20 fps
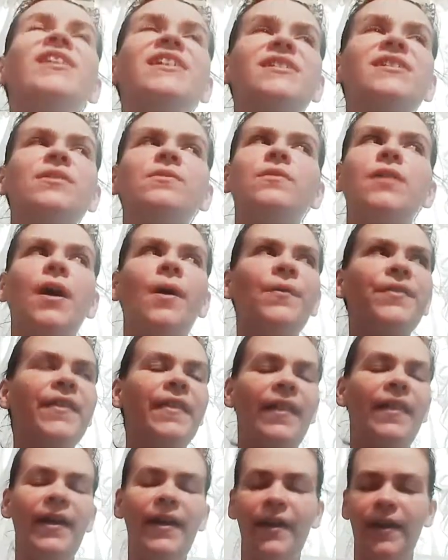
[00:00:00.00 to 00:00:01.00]
What is going
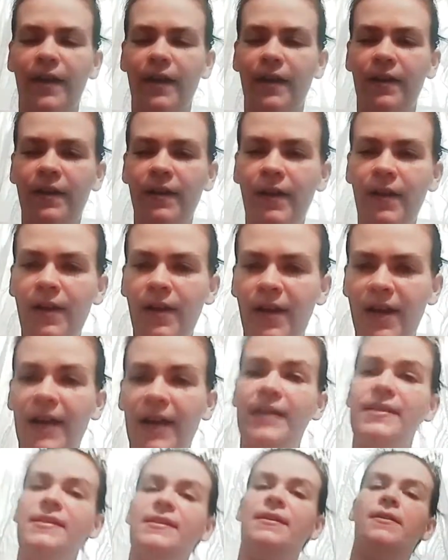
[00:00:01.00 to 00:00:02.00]
on with the lighting?
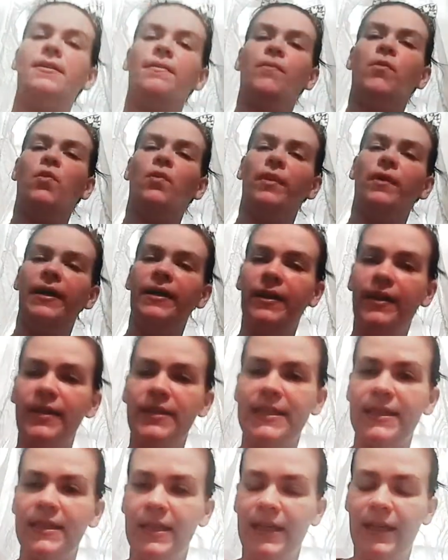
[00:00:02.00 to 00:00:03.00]
I guess I'm going
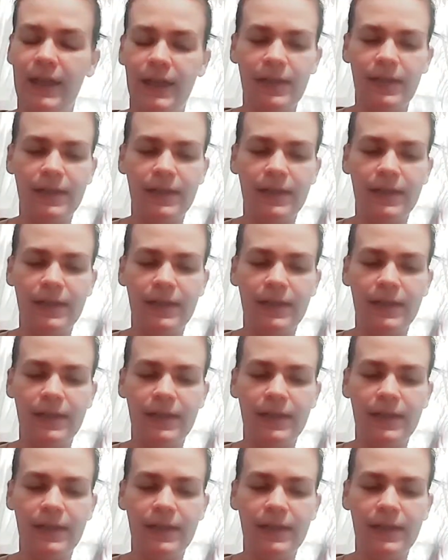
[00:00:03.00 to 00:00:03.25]
like this and